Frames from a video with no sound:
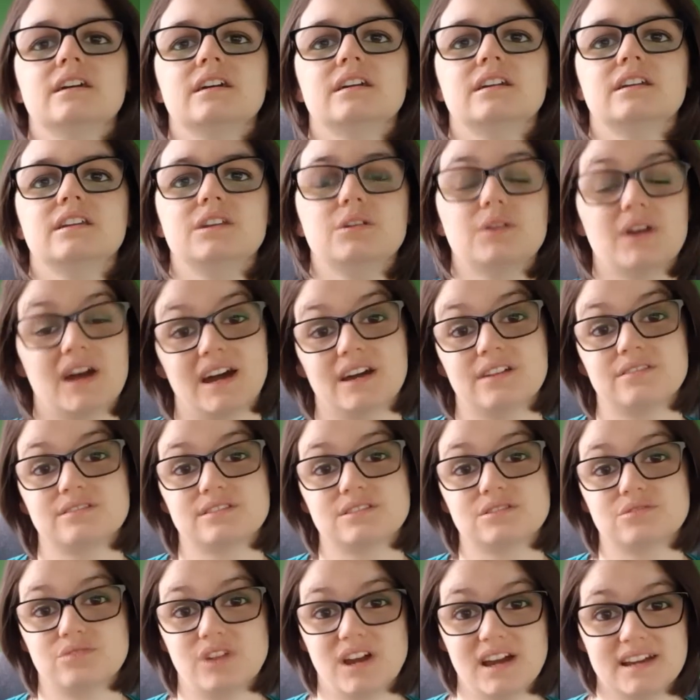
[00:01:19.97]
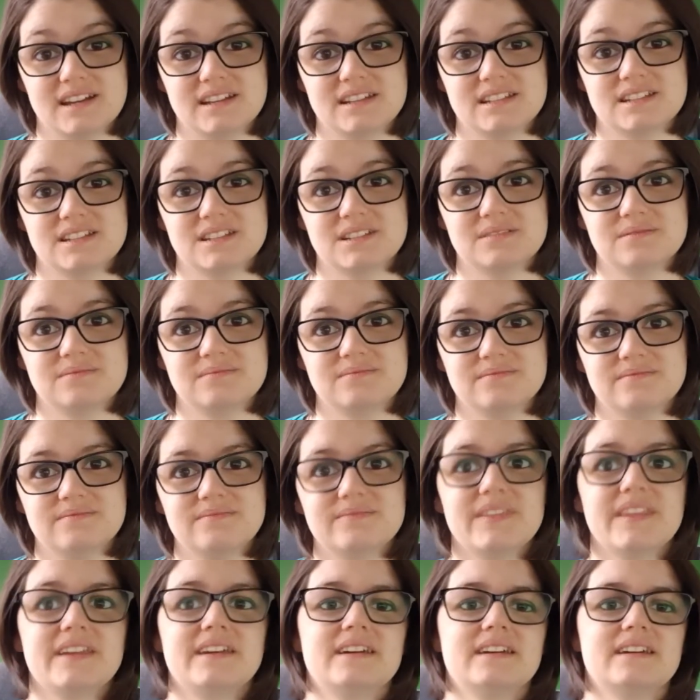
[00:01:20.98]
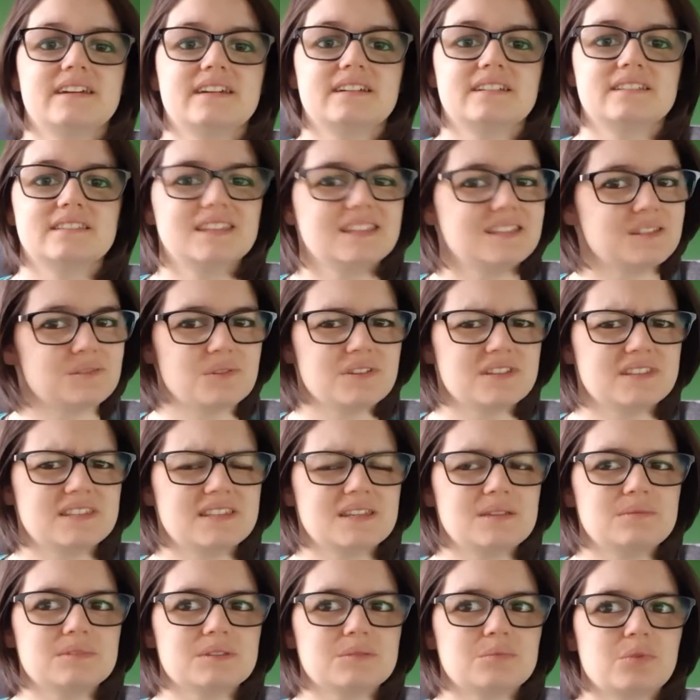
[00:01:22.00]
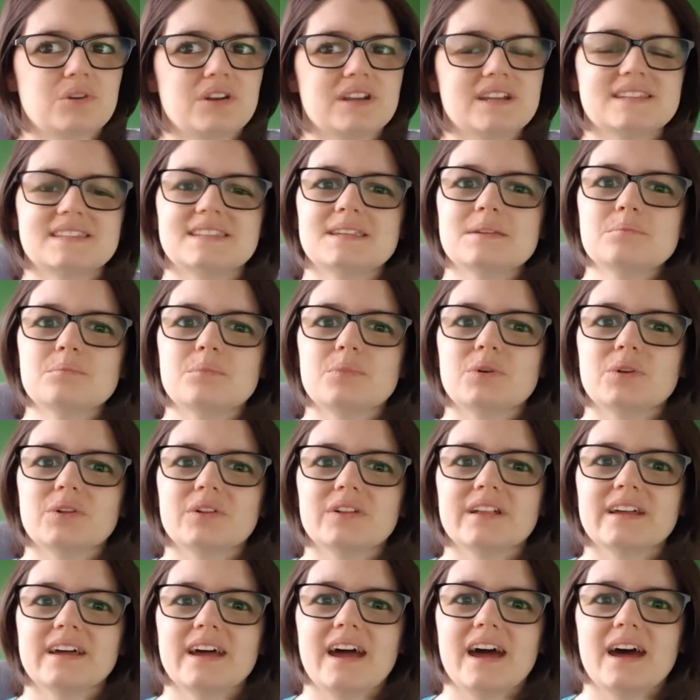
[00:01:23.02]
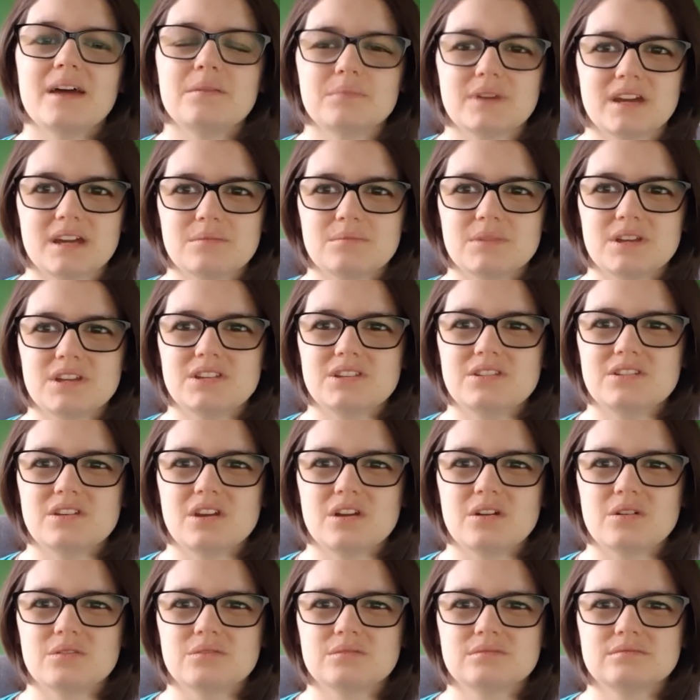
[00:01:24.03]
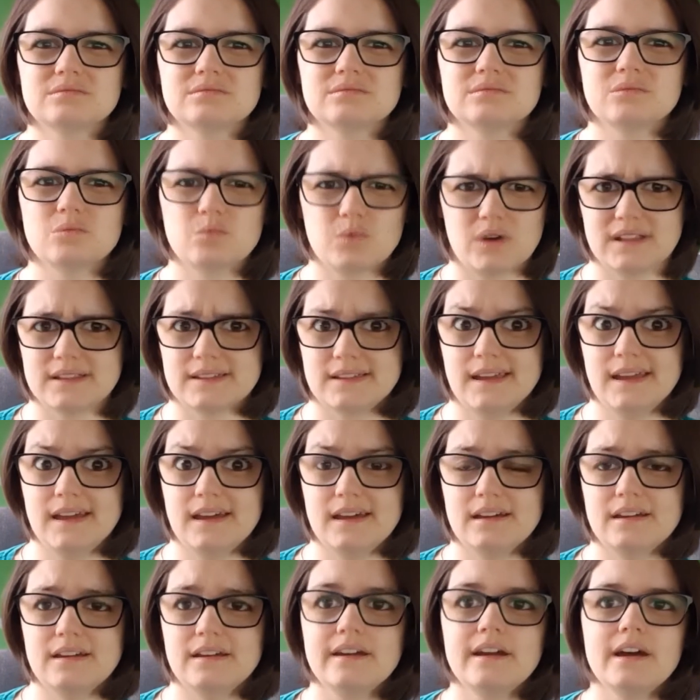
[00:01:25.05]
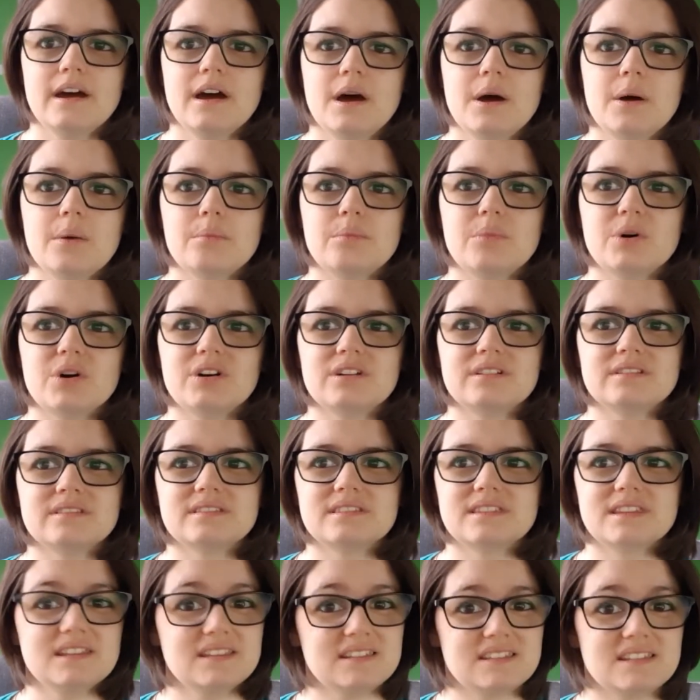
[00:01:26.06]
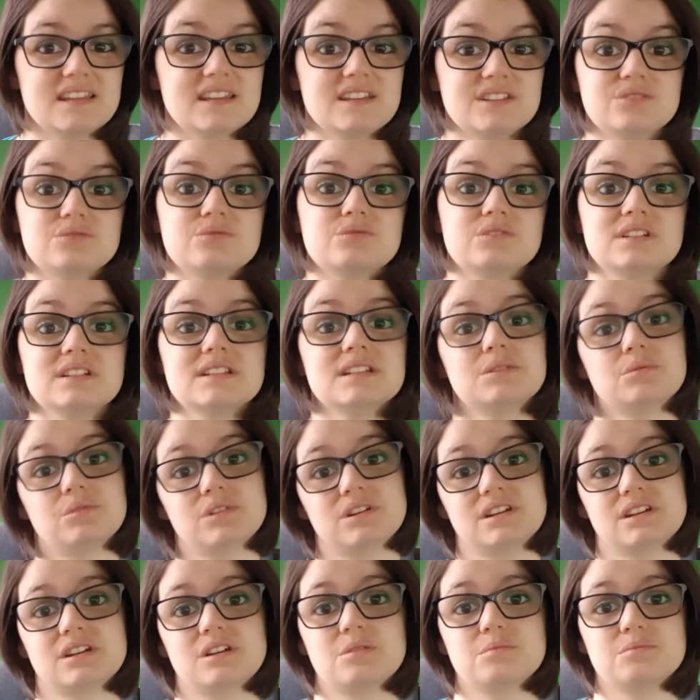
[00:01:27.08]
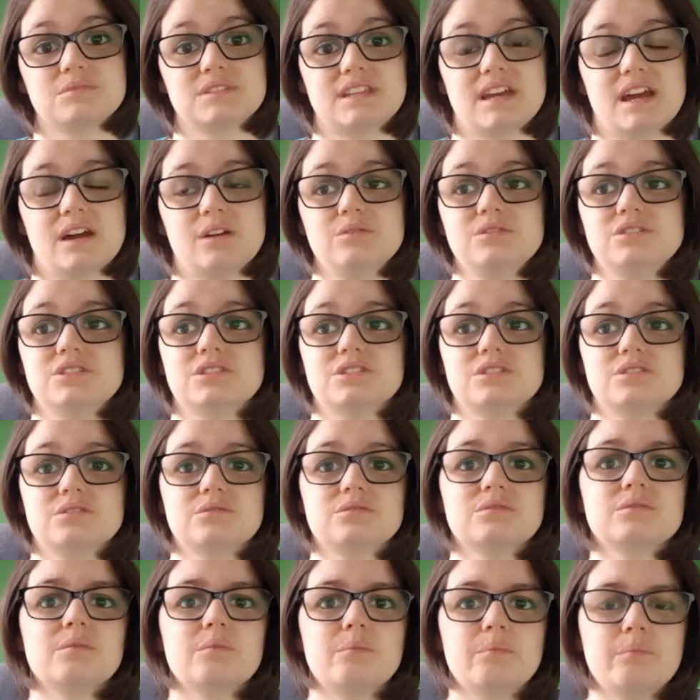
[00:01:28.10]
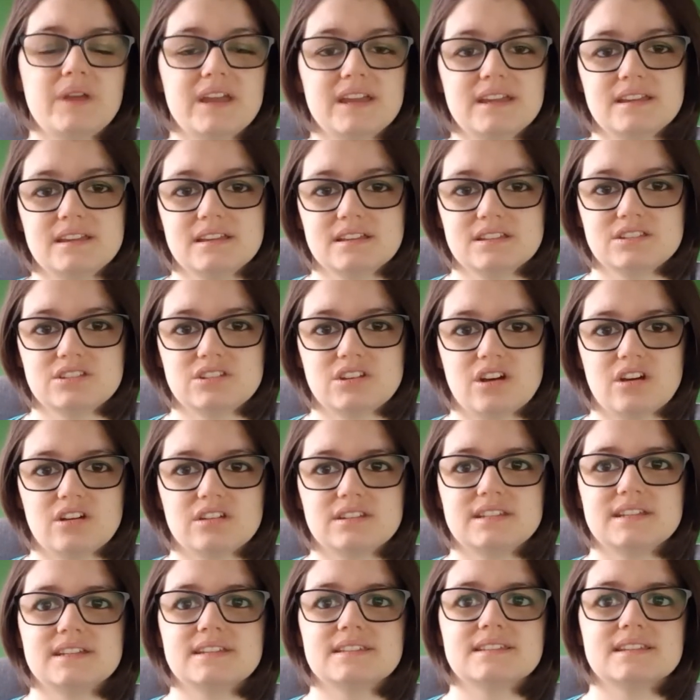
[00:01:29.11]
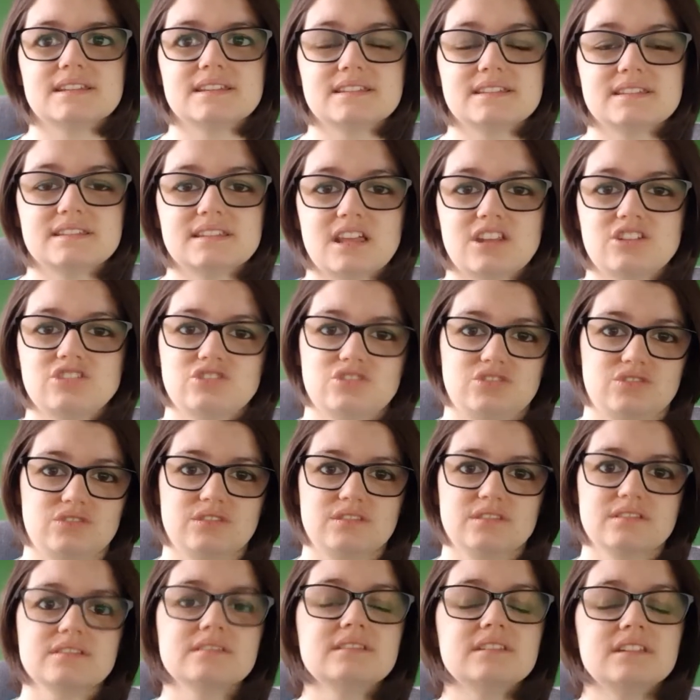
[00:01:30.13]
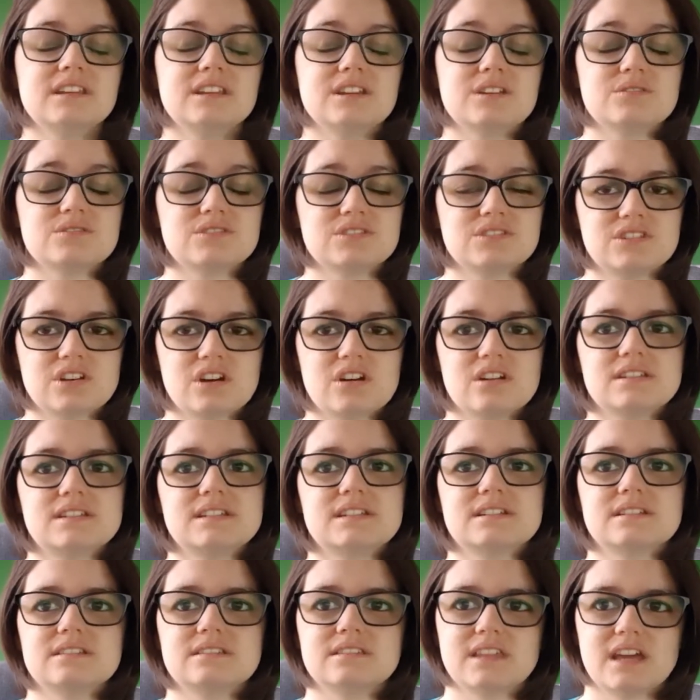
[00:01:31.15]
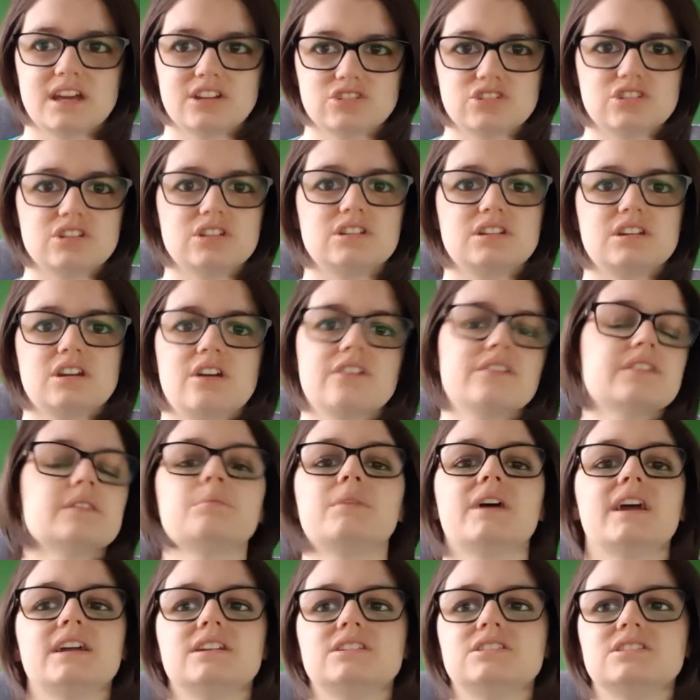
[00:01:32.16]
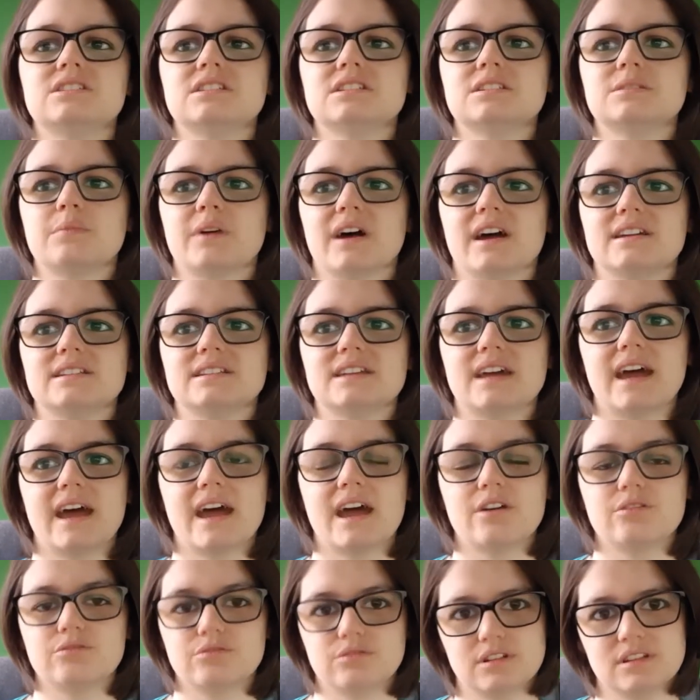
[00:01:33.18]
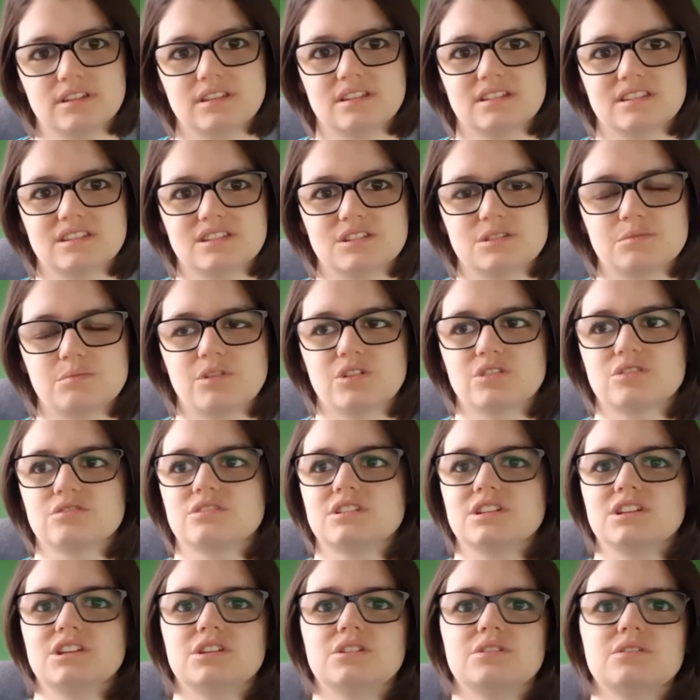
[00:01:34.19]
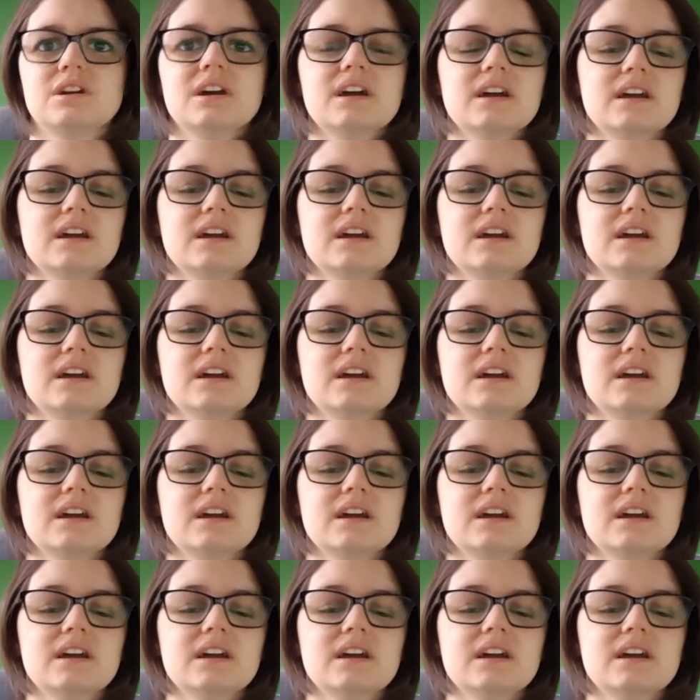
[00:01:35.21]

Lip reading: you have to write. This one seems pretty simple and might make you go, well, yeah. But this is really what it comes down to. Making a start is essential. Starting that journey on the page despite everything that's bothering you.